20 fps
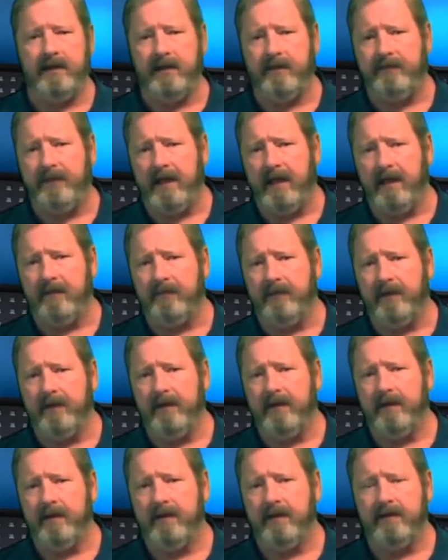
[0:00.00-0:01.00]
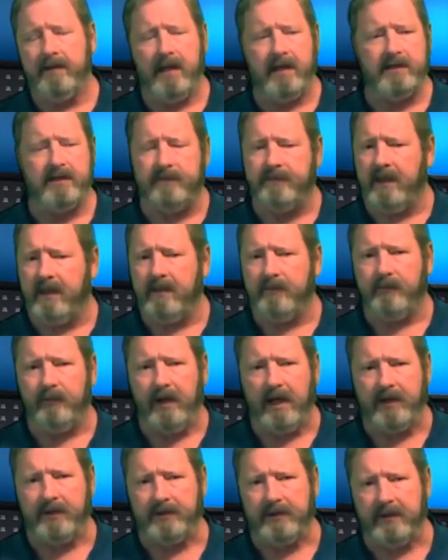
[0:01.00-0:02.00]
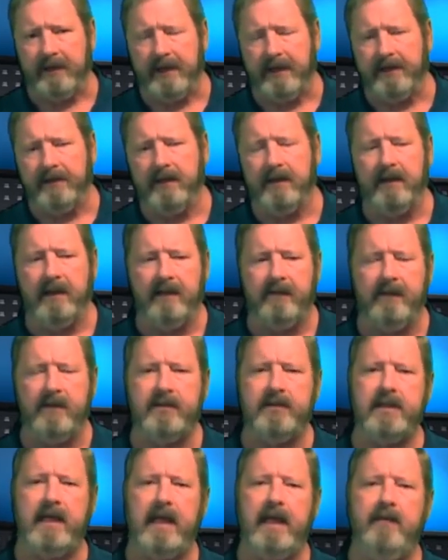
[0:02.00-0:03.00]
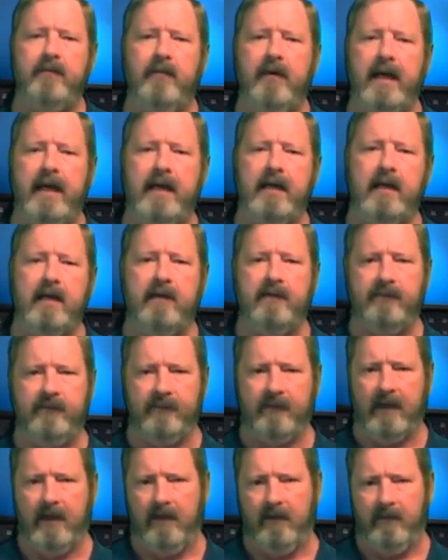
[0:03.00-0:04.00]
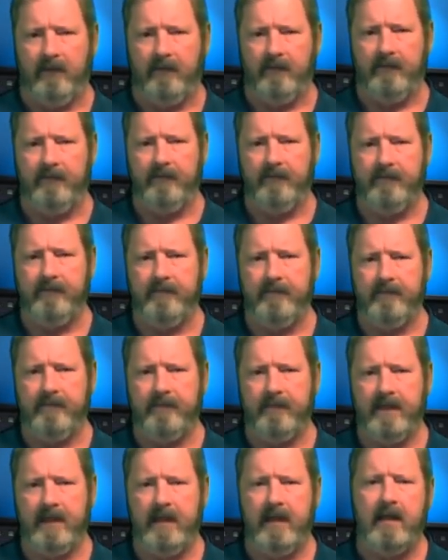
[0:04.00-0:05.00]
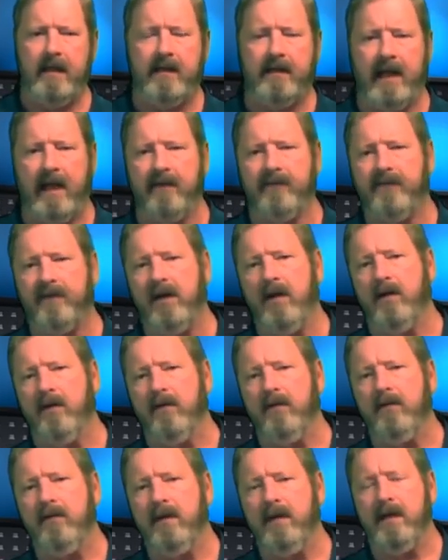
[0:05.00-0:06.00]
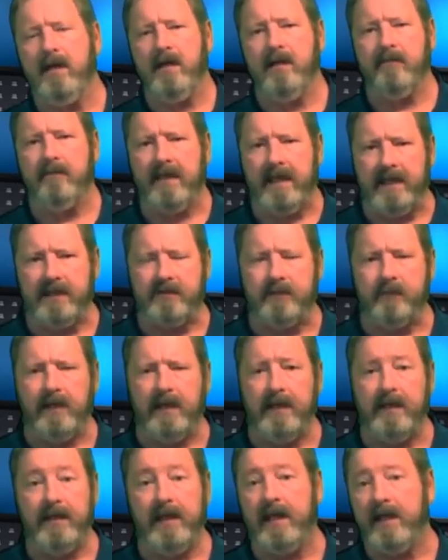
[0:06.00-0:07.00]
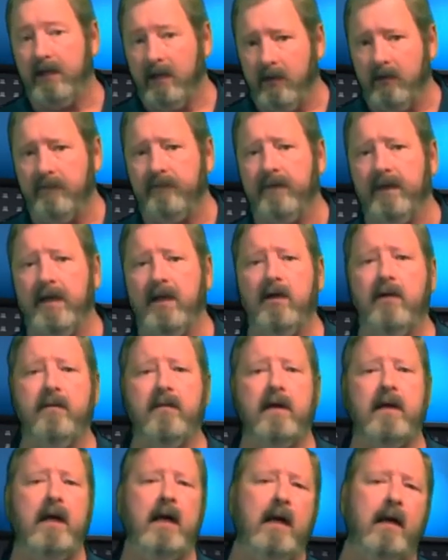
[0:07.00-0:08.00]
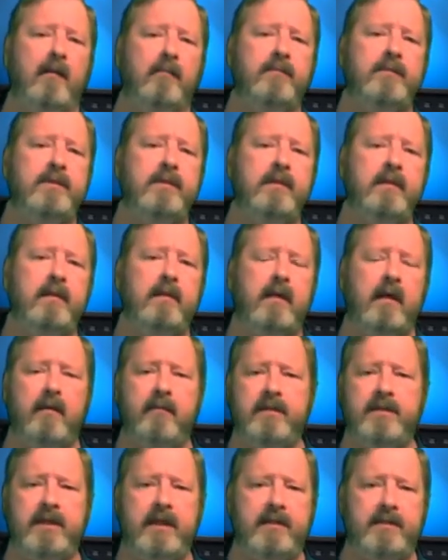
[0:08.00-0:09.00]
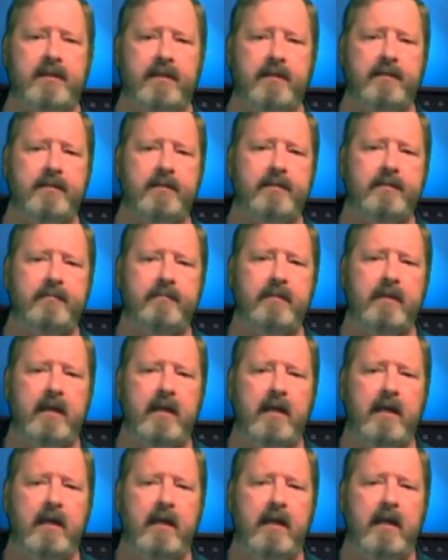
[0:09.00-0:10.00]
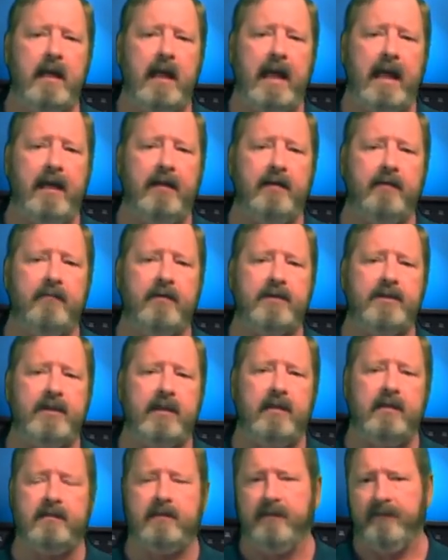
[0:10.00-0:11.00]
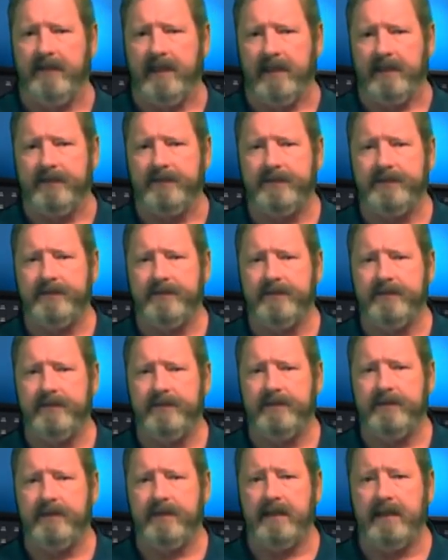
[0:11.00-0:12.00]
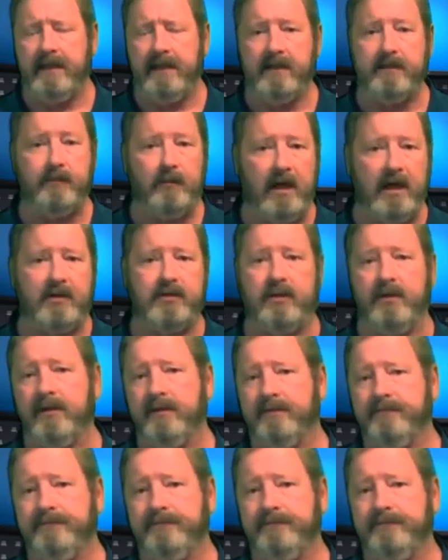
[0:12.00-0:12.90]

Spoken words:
The pump doesn't pump pressure. It delivers a rate of flow. That flow meets with and hopefully overcomes a resistance. And the result of this is pressure.